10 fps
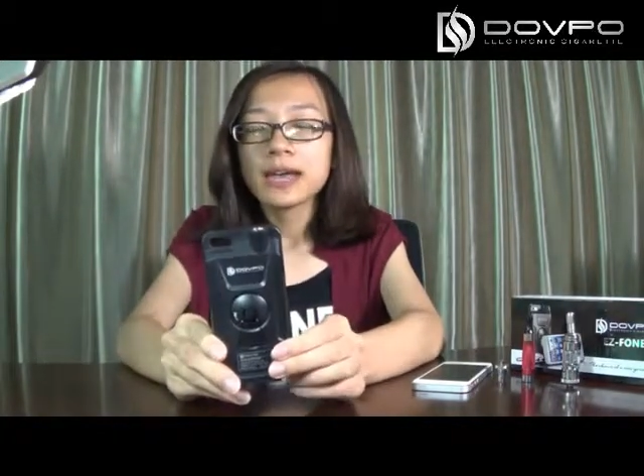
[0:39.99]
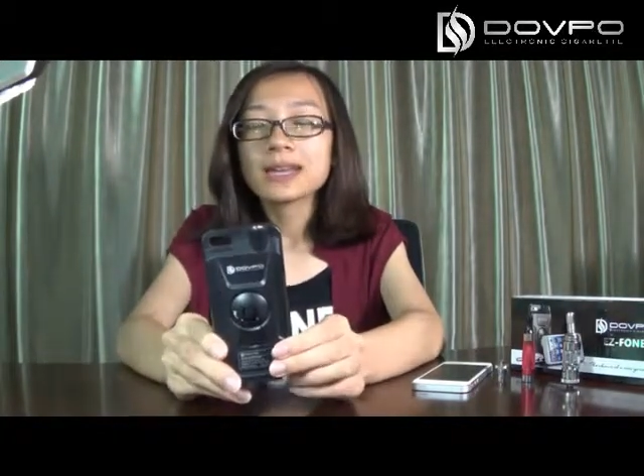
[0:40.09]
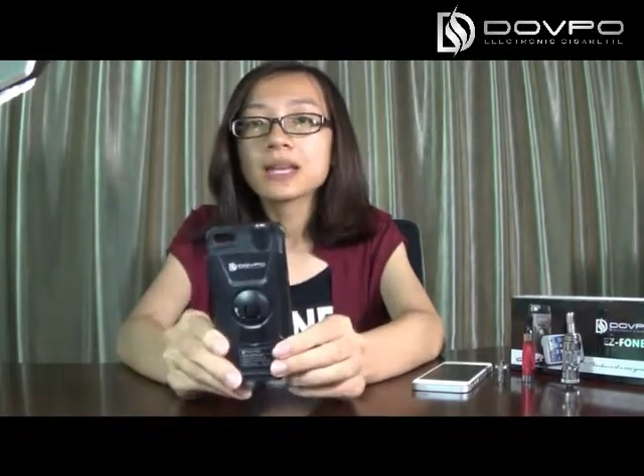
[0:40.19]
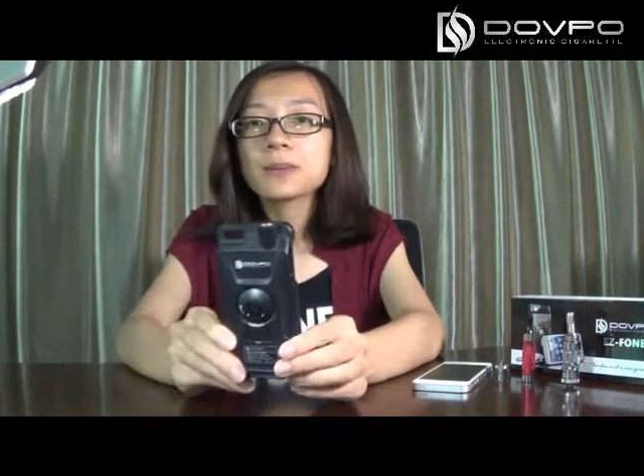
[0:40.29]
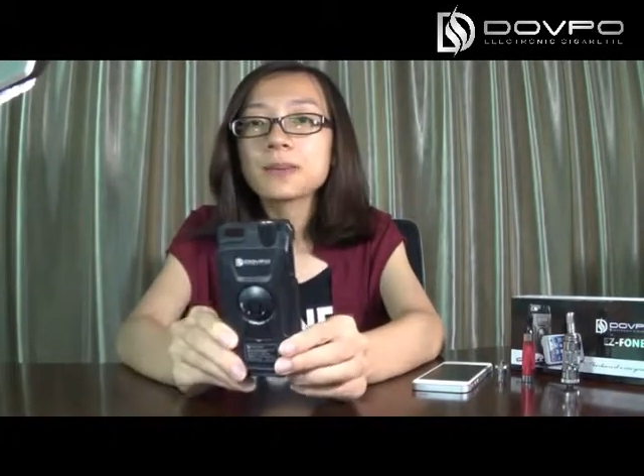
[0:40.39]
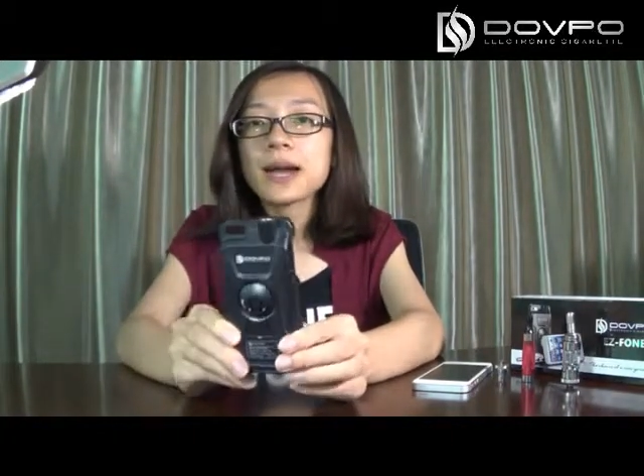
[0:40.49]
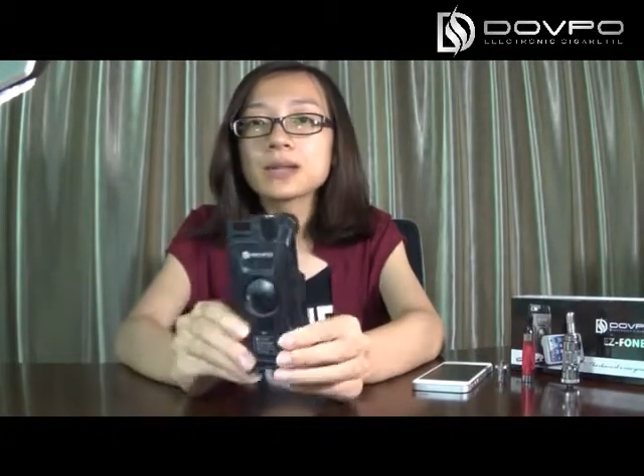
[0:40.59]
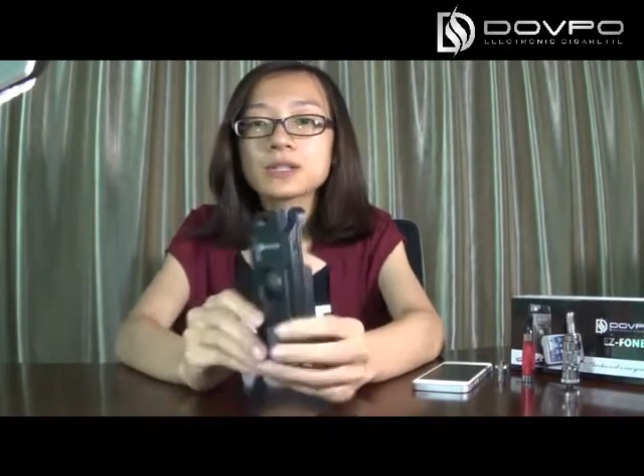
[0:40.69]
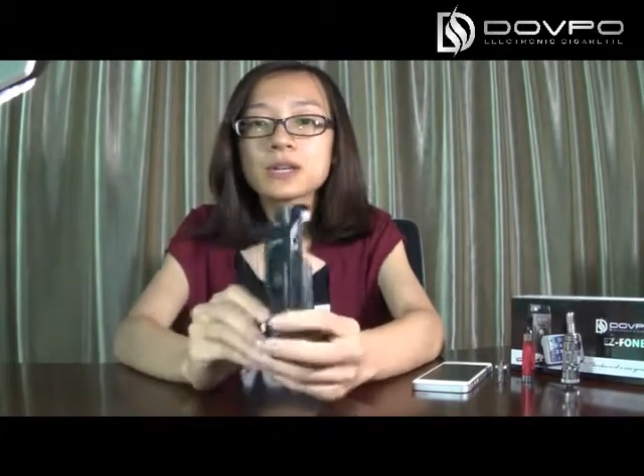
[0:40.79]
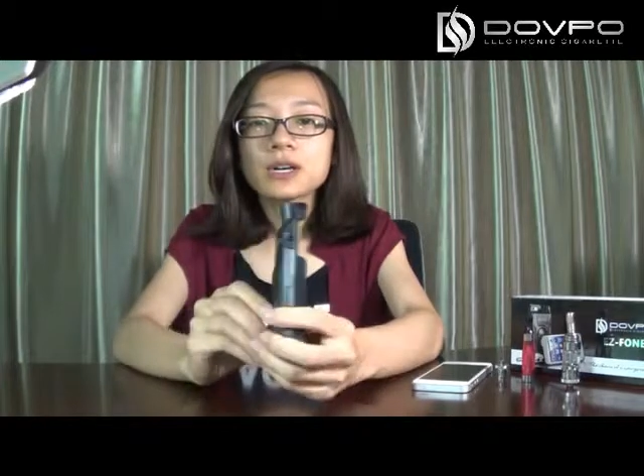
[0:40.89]
and
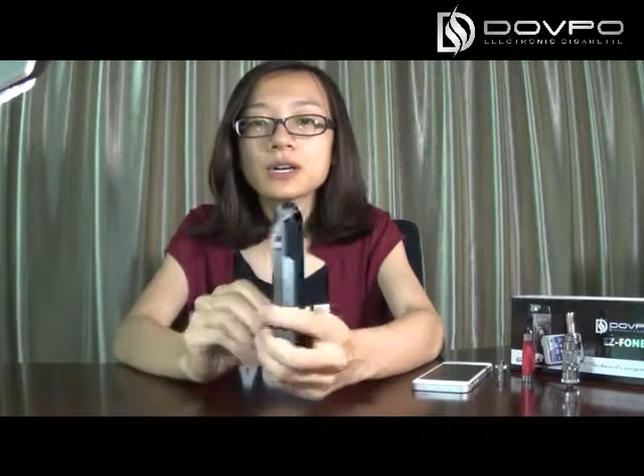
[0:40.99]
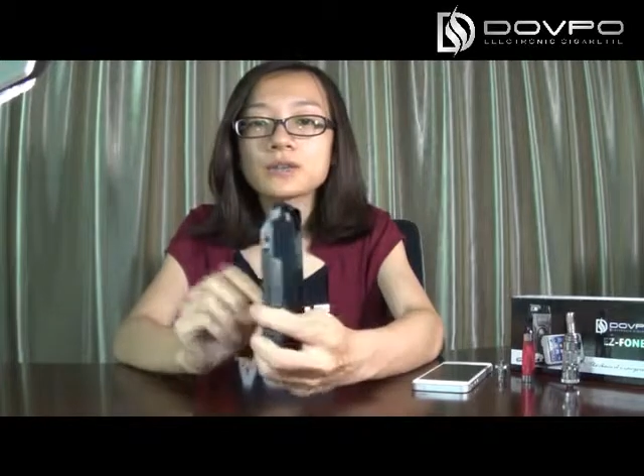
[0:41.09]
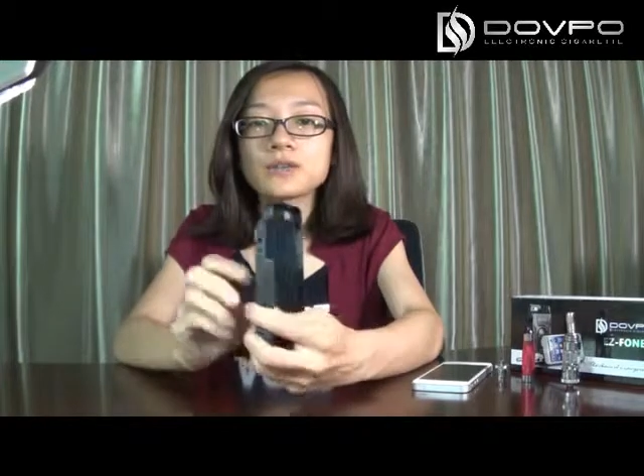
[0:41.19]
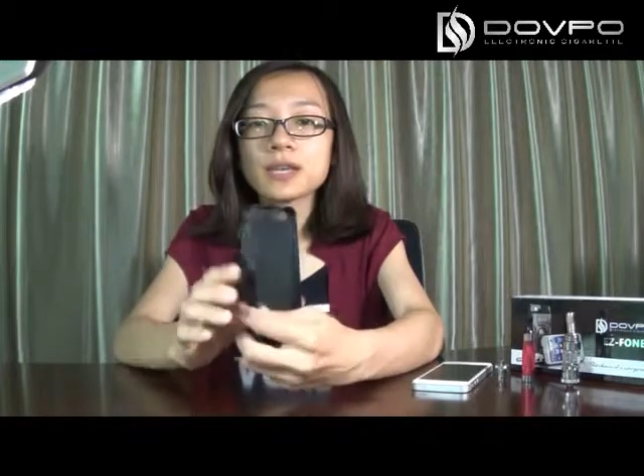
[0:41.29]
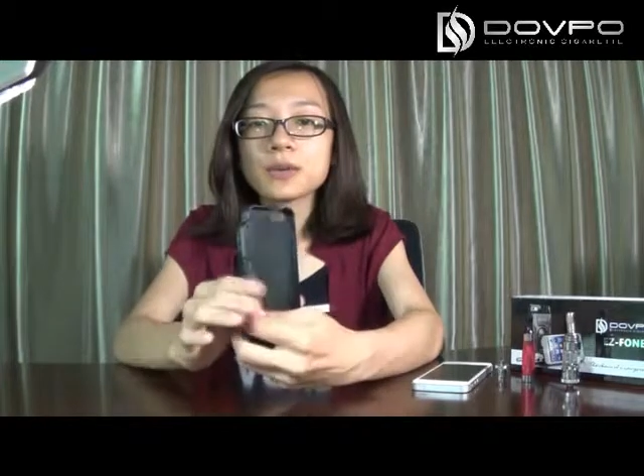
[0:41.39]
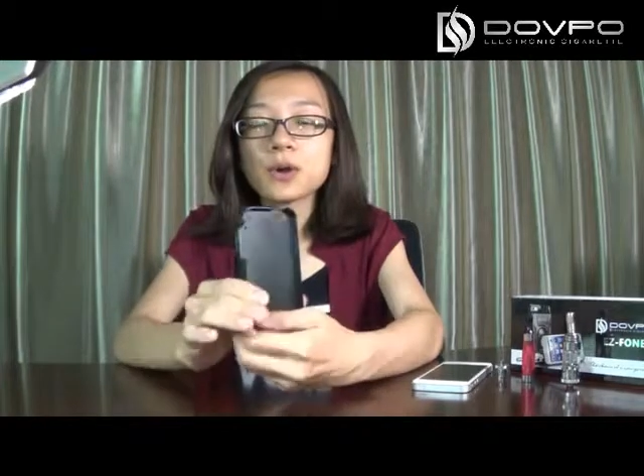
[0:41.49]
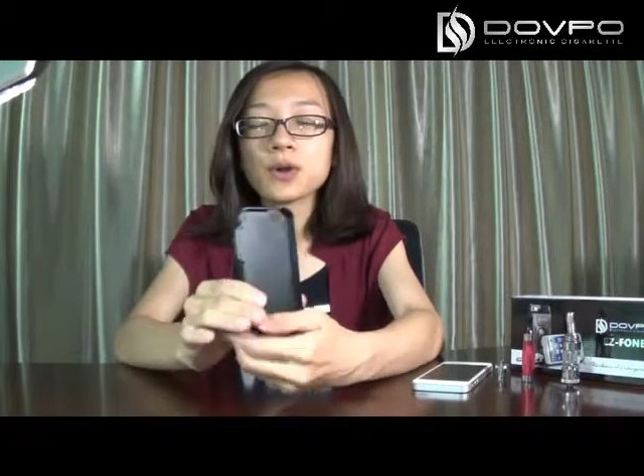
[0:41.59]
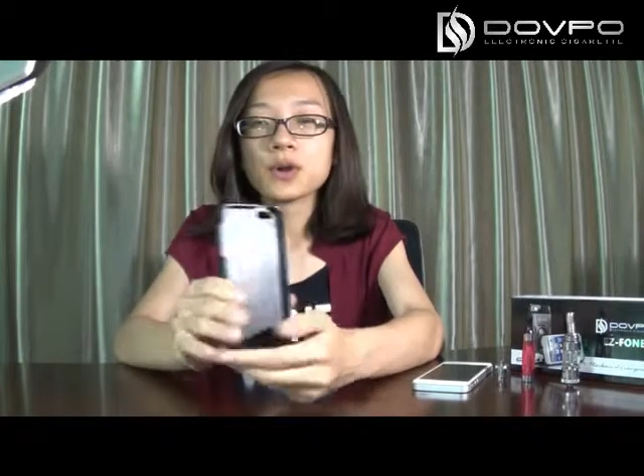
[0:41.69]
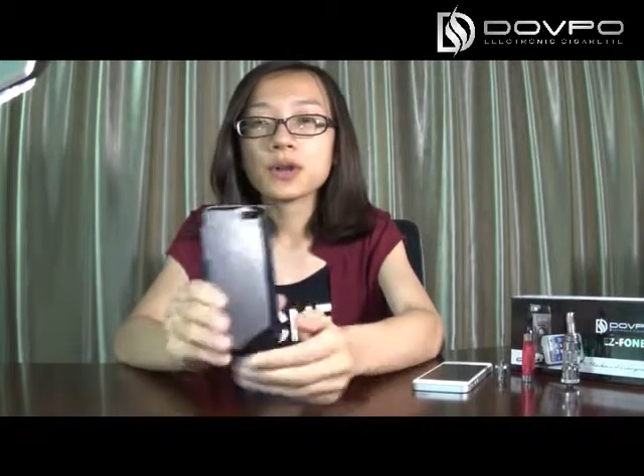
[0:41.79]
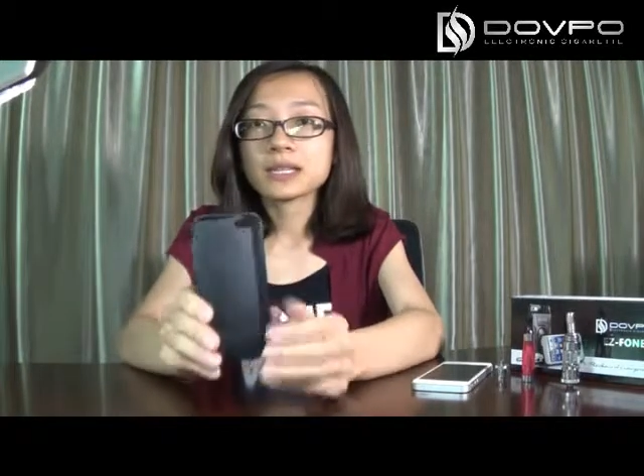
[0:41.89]
combine the vapor